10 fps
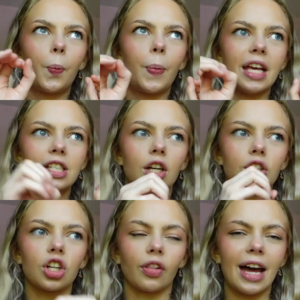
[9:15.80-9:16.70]
based on
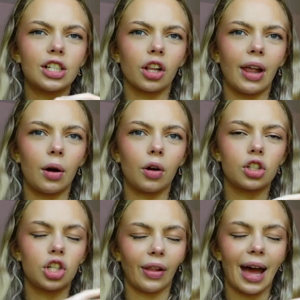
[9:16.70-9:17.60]

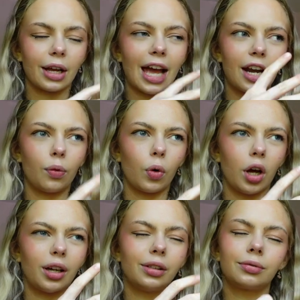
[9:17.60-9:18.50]
Gillette kind of
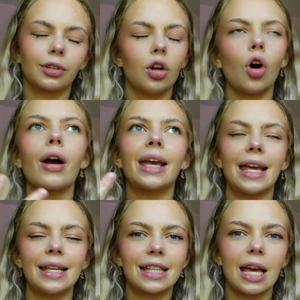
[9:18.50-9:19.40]
were not
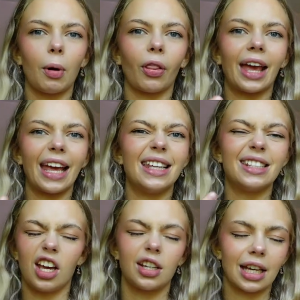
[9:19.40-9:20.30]
easy, but like
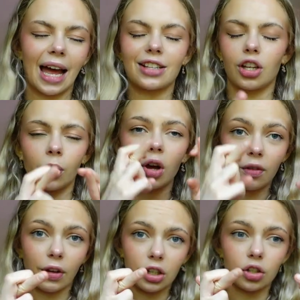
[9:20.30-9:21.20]
easier to get. So
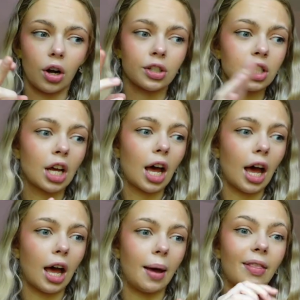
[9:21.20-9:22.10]
fingers crossed.
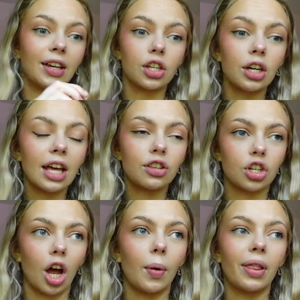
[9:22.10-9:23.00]
And then Sunday the
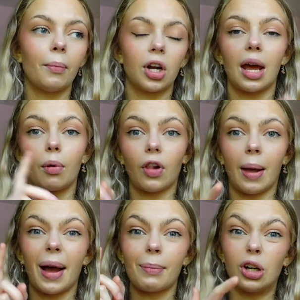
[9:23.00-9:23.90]
show, and then Monday we're flying
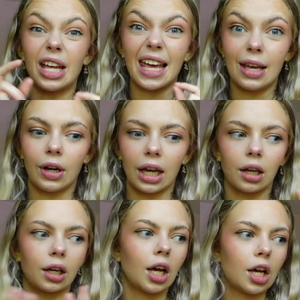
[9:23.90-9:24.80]
back Monday
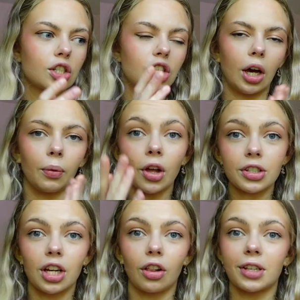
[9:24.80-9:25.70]
evening. So
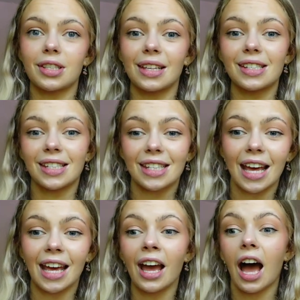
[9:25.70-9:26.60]
lots to do, lots of things to
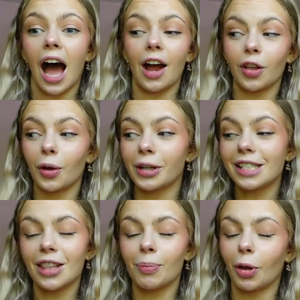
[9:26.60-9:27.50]
see. I really want to
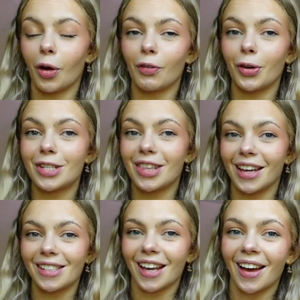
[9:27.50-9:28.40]
see the Moulin Rouge
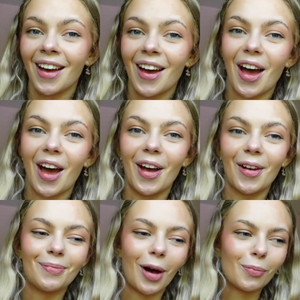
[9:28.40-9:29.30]
Theatre
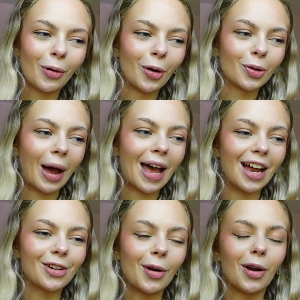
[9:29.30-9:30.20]
on Broadway.
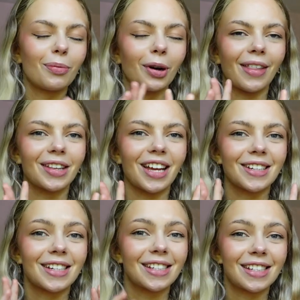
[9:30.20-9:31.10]
I don't know if we'll get the
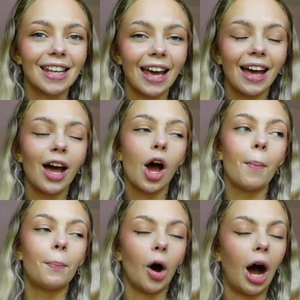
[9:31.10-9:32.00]
chance to see it,
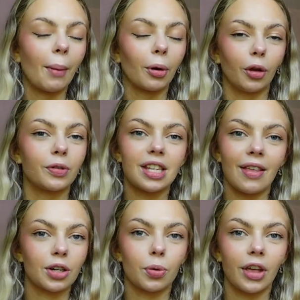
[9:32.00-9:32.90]
but I would love to see the
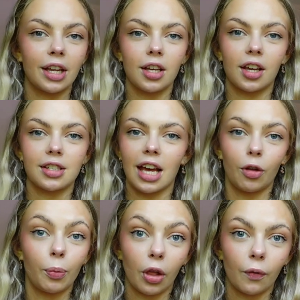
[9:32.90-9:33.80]
actual theatre because I
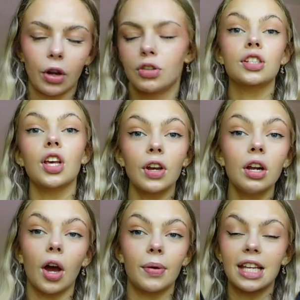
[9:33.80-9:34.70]
love Moulin Rouge. So if you don't
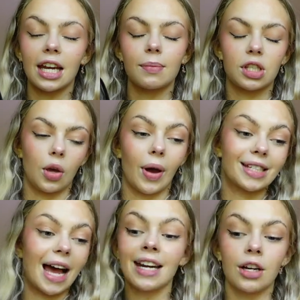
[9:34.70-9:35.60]
know, in stadiums in the US,
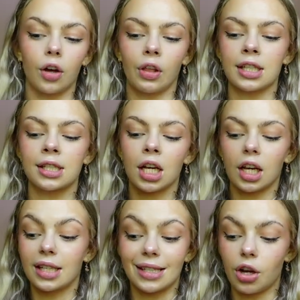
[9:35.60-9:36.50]
I didn't know this
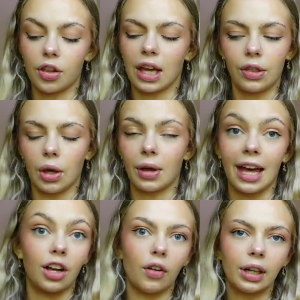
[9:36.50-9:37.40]
because it's not a thing in the
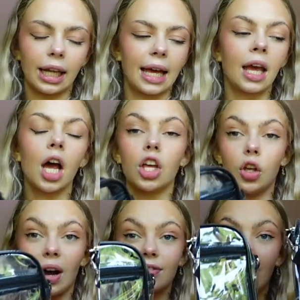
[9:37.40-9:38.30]
UK. Currently, you have